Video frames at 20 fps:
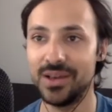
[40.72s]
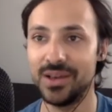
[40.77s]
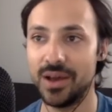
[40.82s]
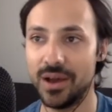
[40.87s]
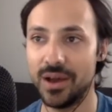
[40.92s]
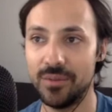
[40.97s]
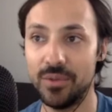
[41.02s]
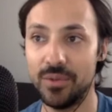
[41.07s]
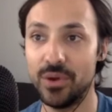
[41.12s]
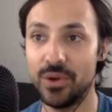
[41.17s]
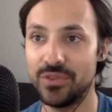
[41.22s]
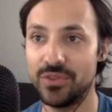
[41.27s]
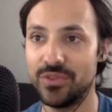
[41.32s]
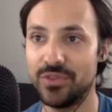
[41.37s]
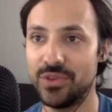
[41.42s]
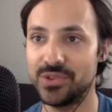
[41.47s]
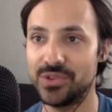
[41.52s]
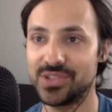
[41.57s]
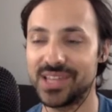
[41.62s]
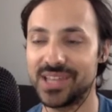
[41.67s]
both of
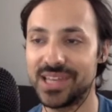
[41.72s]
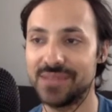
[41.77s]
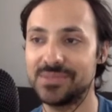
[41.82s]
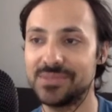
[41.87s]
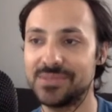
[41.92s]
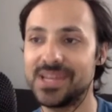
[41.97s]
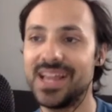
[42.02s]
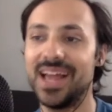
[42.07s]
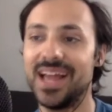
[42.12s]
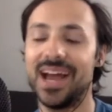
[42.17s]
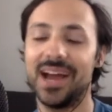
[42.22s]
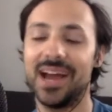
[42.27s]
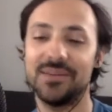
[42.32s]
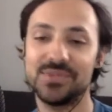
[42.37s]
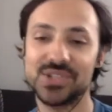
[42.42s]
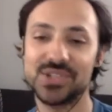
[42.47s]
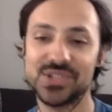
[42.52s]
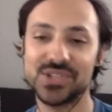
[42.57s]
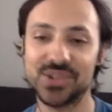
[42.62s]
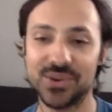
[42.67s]
those names. I'm
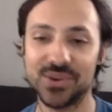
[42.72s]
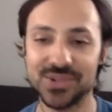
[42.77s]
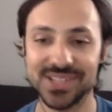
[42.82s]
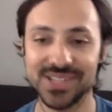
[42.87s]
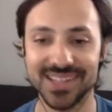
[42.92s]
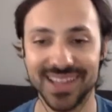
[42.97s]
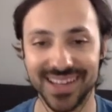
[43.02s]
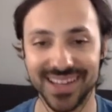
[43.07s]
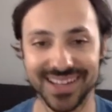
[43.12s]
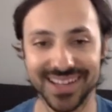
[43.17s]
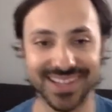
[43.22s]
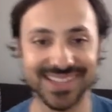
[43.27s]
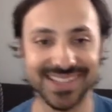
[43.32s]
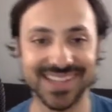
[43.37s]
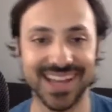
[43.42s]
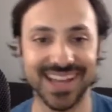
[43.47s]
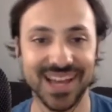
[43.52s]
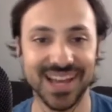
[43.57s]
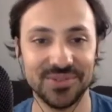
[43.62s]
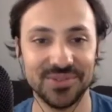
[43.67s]
so delighted to
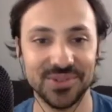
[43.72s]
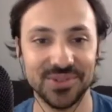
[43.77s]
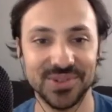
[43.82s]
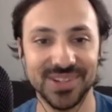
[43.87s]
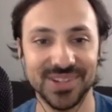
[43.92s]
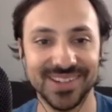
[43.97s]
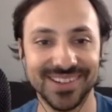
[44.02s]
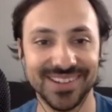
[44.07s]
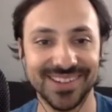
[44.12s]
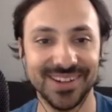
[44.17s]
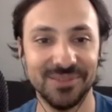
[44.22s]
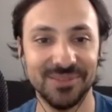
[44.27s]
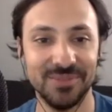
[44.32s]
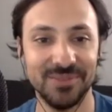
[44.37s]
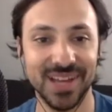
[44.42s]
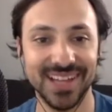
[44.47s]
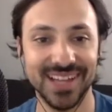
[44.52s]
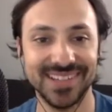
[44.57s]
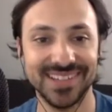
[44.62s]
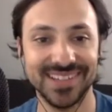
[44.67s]
have you here,
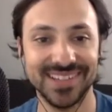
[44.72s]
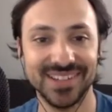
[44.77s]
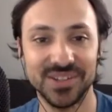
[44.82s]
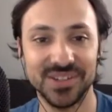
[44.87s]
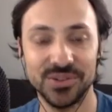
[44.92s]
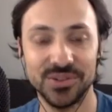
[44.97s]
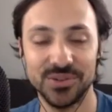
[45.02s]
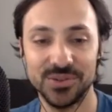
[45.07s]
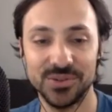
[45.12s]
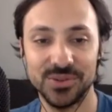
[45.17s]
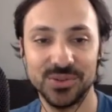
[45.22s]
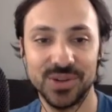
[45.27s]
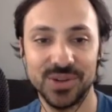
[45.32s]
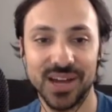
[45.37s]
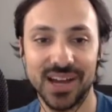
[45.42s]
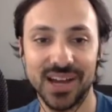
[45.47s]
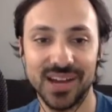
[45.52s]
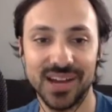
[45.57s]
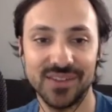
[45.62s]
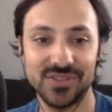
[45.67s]
Amanda. You
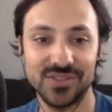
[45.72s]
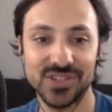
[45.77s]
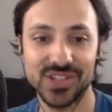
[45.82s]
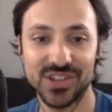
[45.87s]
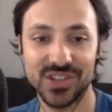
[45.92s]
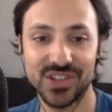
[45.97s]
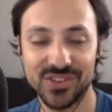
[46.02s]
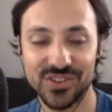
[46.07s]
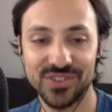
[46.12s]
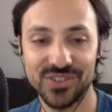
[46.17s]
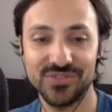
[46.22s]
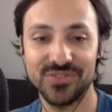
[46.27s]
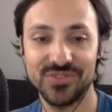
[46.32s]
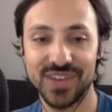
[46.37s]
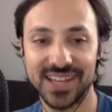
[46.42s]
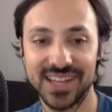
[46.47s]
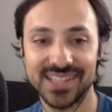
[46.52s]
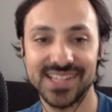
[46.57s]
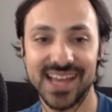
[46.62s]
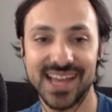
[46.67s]
have such a
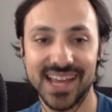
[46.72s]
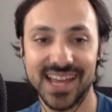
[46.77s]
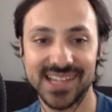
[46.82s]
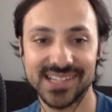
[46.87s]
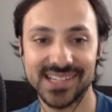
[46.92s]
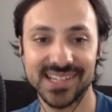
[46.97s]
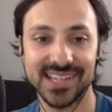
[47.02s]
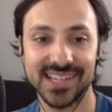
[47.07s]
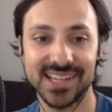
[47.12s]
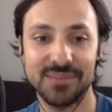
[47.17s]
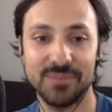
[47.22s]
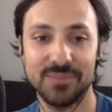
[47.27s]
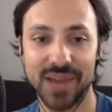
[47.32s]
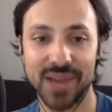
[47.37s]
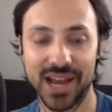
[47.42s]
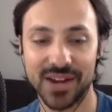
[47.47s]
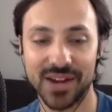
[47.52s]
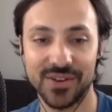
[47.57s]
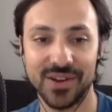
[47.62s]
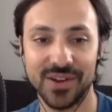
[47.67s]
fantastic
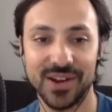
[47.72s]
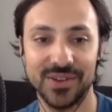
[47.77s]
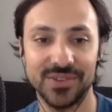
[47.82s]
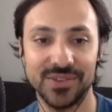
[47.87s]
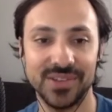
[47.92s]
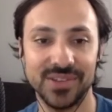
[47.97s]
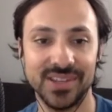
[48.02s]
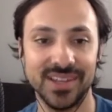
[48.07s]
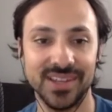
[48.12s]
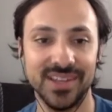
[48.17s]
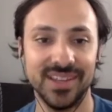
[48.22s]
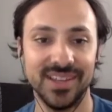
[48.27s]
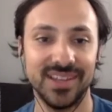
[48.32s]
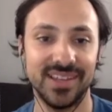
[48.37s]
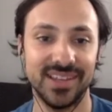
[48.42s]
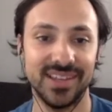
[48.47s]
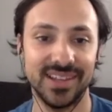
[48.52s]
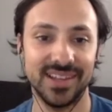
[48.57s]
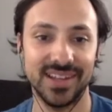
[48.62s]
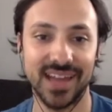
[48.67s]
background
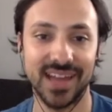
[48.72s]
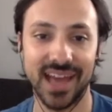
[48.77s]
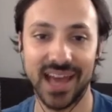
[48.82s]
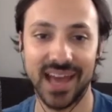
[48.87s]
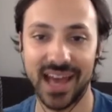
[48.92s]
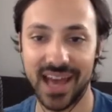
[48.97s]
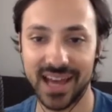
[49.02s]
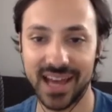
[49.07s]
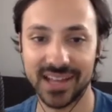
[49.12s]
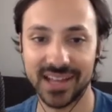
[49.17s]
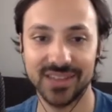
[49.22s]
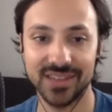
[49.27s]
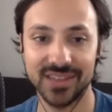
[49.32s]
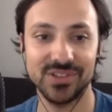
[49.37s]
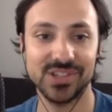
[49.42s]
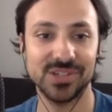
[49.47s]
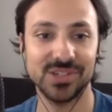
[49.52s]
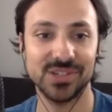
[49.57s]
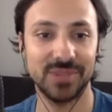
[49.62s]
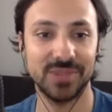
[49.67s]
in
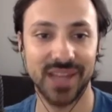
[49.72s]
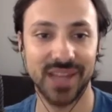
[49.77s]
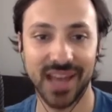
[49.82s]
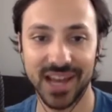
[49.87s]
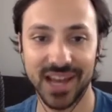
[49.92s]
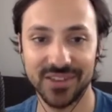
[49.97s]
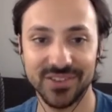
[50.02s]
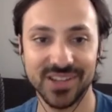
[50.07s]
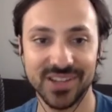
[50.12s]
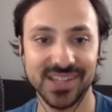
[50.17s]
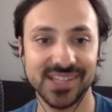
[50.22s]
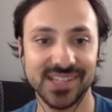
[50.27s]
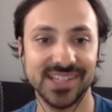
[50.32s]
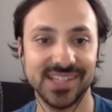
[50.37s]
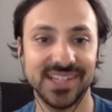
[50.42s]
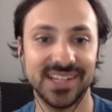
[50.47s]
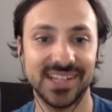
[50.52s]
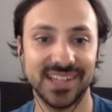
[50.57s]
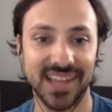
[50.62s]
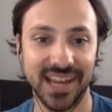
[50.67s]
activism and
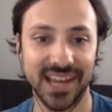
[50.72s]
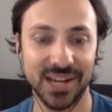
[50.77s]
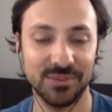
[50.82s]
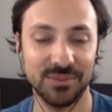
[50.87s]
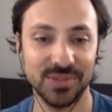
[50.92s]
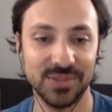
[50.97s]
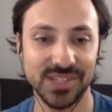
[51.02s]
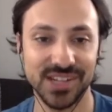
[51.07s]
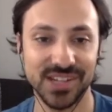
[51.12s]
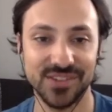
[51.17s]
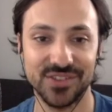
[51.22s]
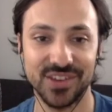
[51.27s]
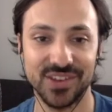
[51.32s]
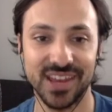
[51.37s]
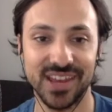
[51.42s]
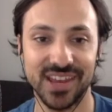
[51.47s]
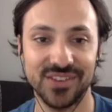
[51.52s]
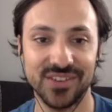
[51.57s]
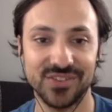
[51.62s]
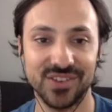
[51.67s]
advocacy and cannabis
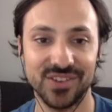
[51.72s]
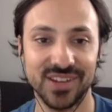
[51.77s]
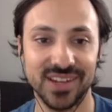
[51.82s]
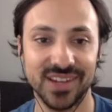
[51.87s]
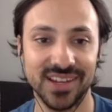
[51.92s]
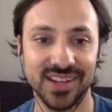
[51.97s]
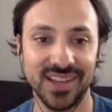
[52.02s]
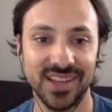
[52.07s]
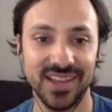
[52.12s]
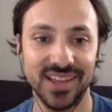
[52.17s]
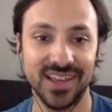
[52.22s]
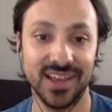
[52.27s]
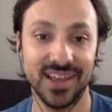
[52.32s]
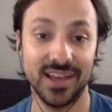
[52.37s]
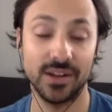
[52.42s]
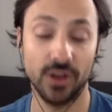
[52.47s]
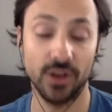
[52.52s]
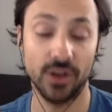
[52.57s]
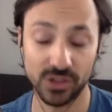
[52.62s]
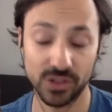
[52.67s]
education,
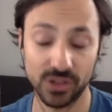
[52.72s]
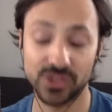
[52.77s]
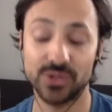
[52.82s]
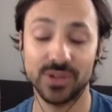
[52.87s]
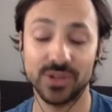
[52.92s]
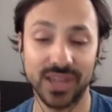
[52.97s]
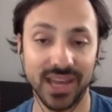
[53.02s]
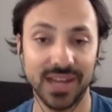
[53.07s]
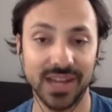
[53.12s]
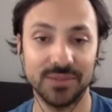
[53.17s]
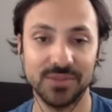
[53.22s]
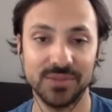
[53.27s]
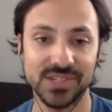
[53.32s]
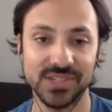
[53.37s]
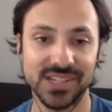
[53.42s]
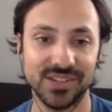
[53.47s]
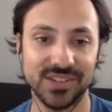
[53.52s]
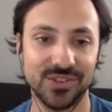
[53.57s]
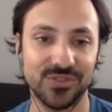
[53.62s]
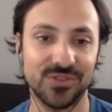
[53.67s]
and also in cannabis
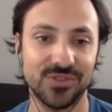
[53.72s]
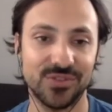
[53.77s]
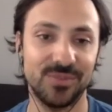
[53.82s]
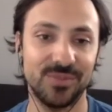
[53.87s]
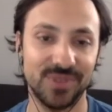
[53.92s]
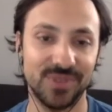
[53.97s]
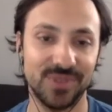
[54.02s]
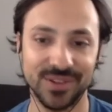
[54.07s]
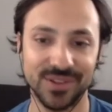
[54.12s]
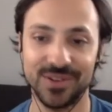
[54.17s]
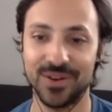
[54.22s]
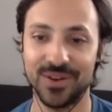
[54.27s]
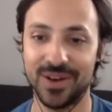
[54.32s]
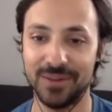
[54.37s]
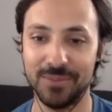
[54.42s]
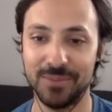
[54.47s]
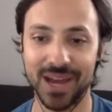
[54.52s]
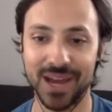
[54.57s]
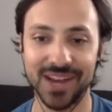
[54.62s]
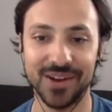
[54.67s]
industry. But, you know,
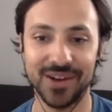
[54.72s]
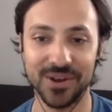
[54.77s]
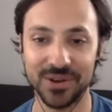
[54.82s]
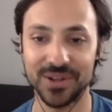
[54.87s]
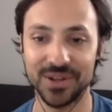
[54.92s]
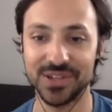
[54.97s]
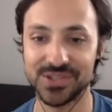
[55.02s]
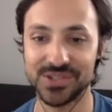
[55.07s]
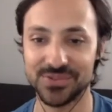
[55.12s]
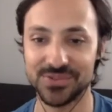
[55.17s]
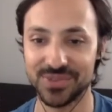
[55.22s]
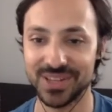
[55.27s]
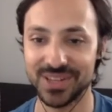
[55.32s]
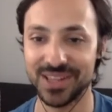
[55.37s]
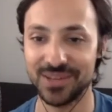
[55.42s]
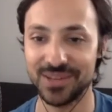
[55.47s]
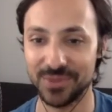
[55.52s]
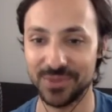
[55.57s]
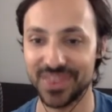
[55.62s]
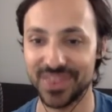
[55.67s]
my heart is
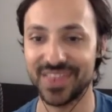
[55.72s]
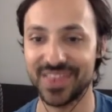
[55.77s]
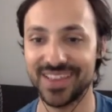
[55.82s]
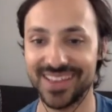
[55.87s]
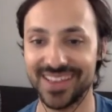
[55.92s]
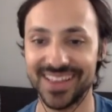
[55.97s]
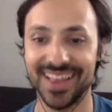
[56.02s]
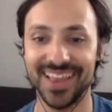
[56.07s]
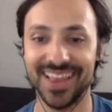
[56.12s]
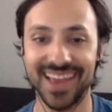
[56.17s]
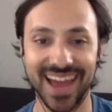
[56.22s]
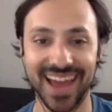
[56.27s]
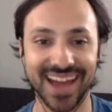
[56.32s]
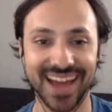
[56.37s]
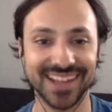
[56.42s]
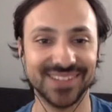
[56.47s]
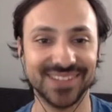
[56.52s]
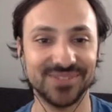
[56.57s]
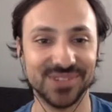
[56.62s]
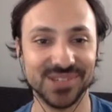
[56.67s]
really with the
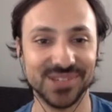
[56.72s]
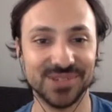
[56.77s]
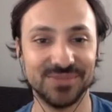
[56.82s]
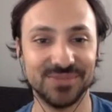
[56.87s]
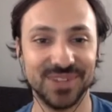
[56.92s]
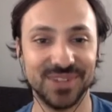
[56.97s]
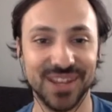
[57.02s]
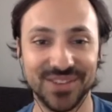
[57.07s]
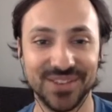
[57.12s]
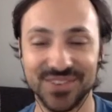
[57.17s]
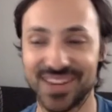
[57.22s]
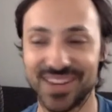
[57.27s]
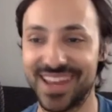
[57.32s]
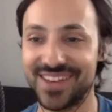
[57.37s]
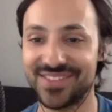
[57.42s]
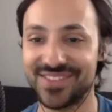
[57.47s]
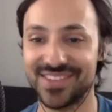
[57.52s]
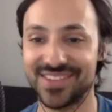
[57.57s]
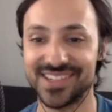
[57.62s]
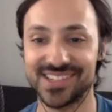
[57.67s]
activism and
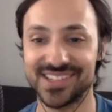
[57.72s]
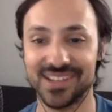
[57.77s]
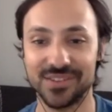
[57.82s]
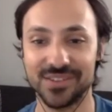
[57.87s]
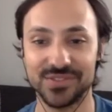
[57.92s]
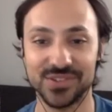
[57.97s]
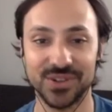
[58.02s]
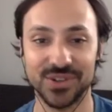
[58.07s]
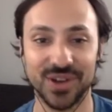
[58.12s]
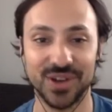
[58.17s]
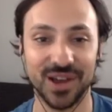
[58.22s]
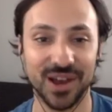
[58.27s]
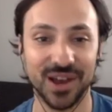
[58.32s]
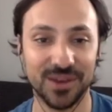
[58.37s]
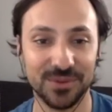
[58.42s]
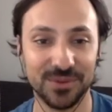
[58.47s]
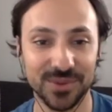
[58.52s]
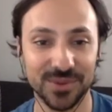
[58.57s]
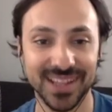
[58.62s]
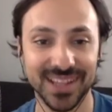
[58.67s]
education stuff. So I
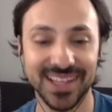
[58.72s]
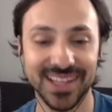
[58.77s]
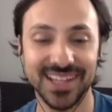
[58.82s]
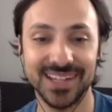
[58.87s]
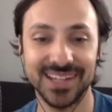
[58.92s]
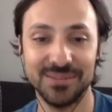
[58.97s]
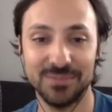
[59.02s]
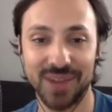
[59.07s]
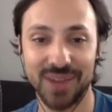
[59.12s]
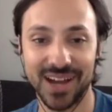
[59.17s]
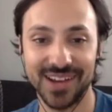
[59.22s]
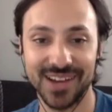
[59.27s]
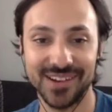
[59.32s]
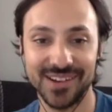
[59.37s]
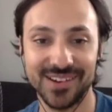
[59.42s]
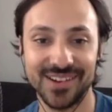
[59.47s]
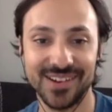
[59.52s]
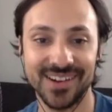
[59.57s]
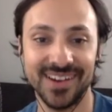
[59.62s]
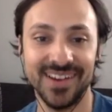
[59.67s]
really
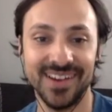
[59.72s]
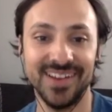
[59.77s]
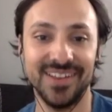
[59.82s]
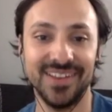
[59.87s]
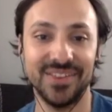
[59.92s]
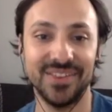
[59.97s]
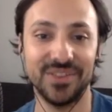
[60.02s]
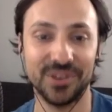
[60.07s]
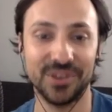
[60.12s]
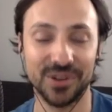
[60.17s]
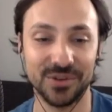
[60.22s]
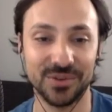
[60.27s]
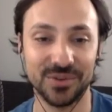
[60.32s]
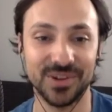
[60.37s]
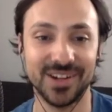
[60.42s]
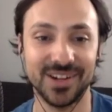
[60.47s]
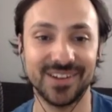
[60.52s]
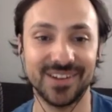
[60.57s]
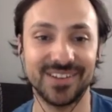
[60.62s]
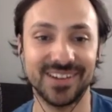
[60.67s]
admire the
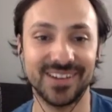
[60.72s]
career and